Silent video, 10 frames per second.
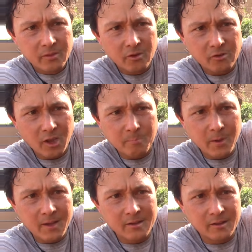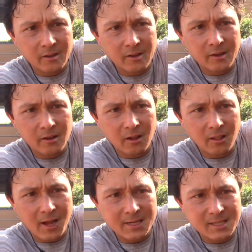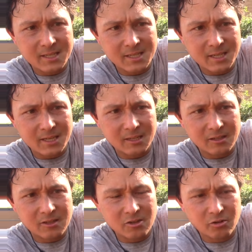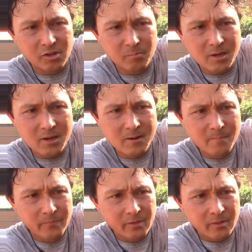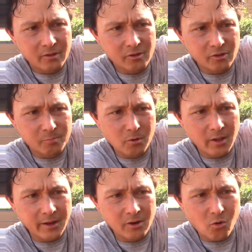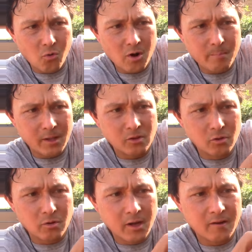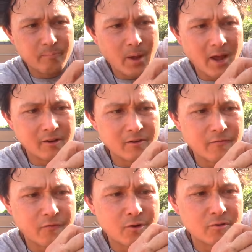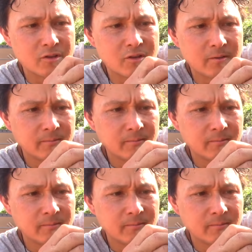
There's like basically a lots of seeds. So to me, this looks more like an ornamental kind of passion fruit.